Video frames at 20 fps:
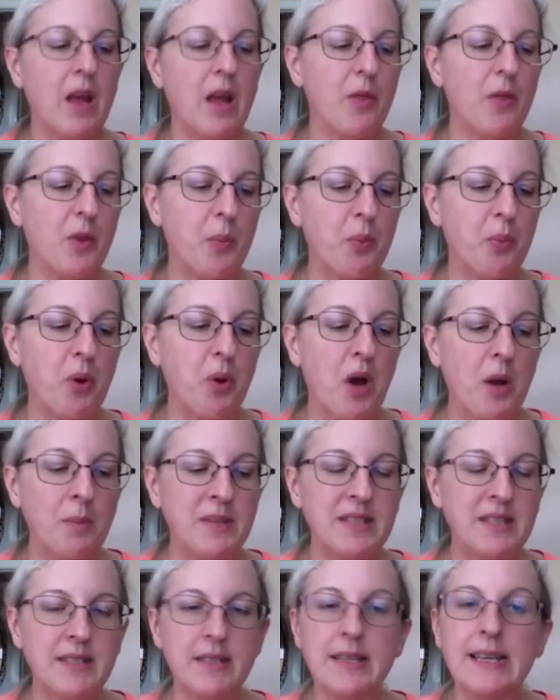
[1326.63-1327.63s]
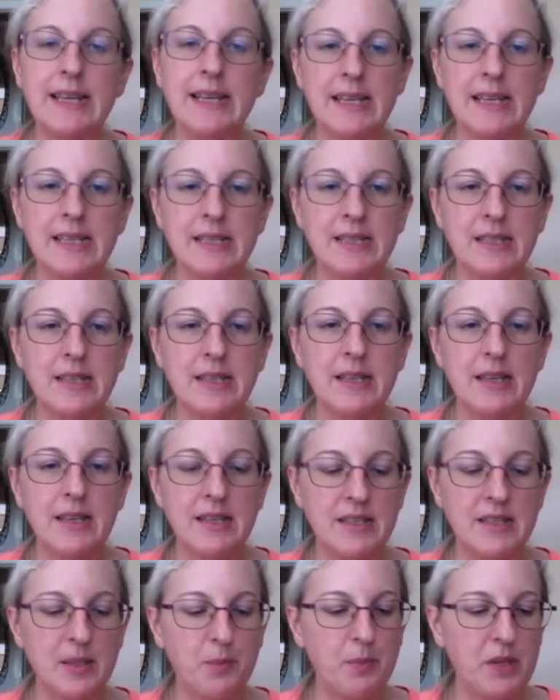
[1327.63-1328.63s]
The promised land
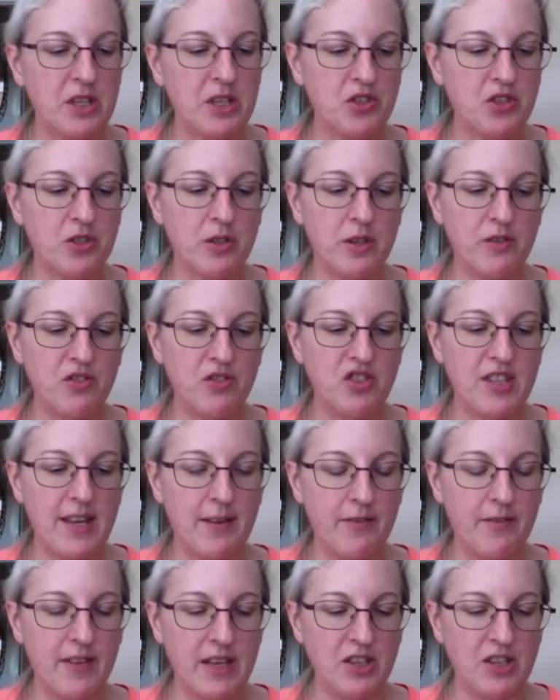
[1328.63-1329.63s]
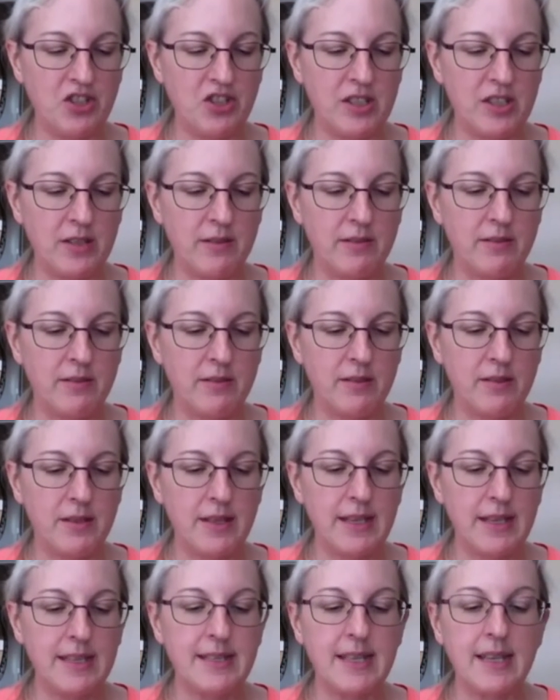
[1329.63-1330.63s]
is a picture of salvation.
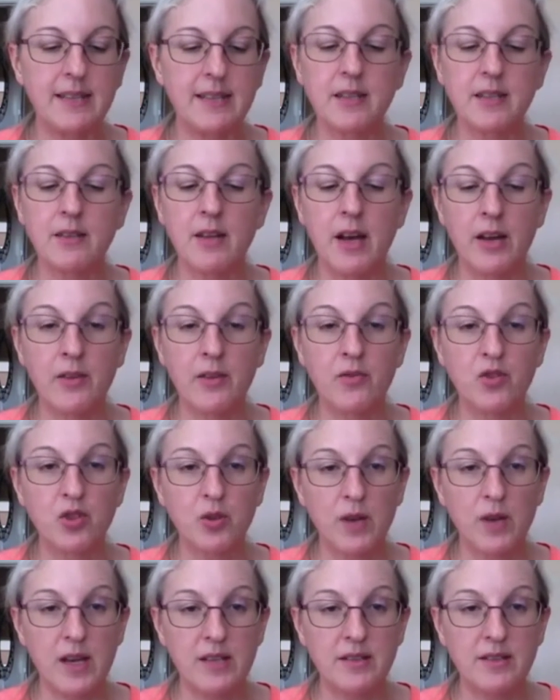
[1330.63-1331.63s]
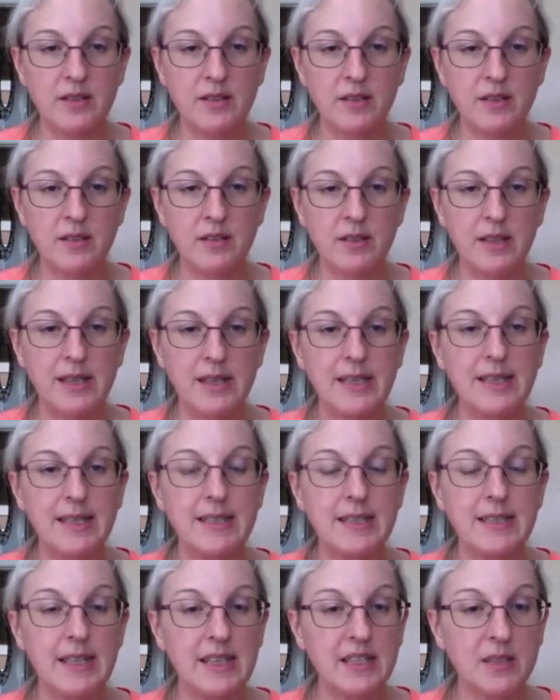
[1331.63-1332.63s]
It takes a lot of trust and
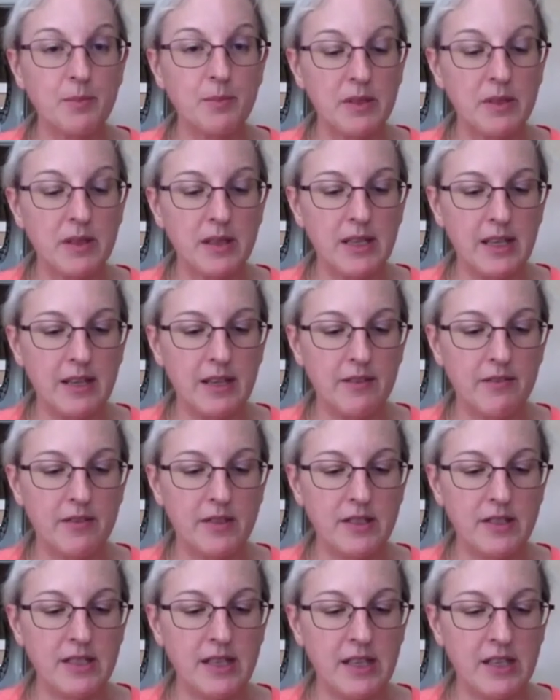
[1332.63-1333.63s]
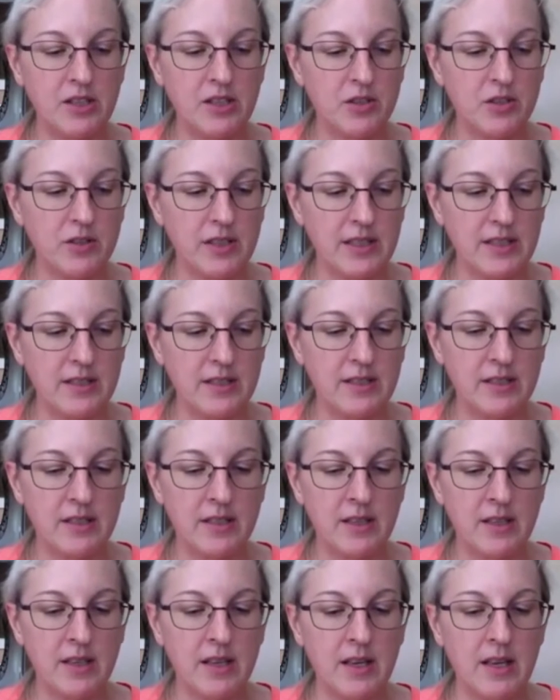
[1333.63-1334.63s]
it takes belief to enter it.
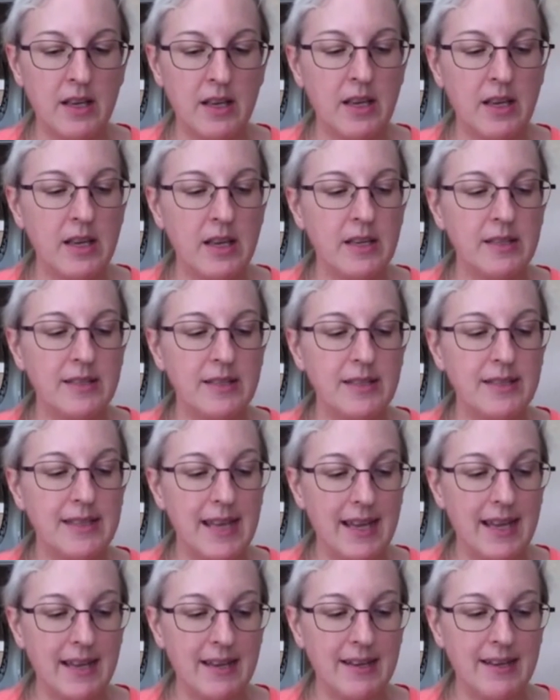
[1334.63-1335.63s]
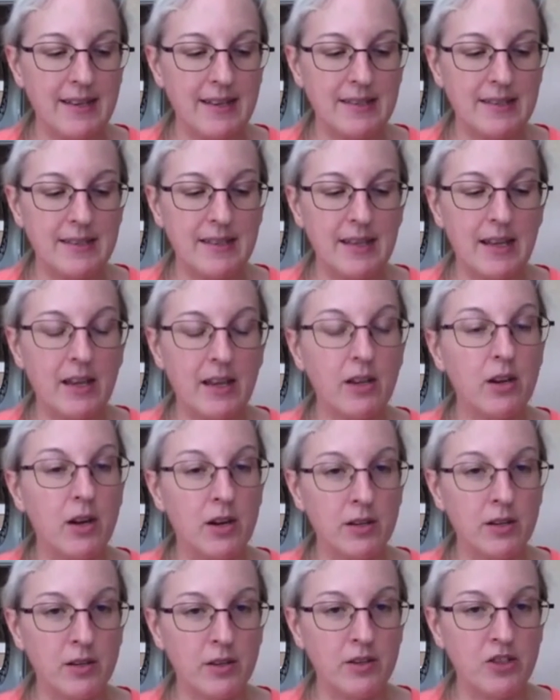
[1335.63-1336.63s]
Stay in it and
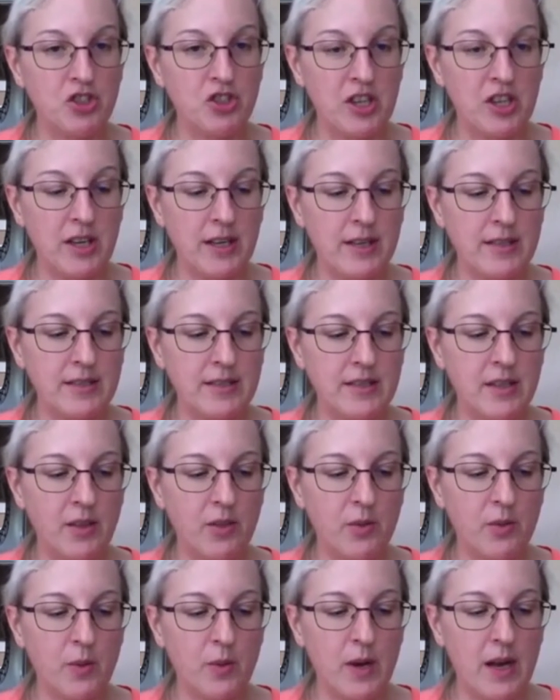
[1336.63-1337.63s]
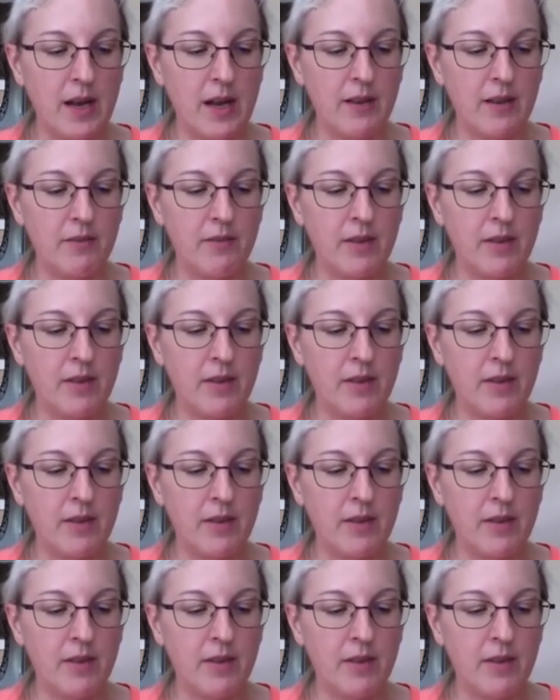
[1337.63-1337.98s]
conquer the giants and thrive.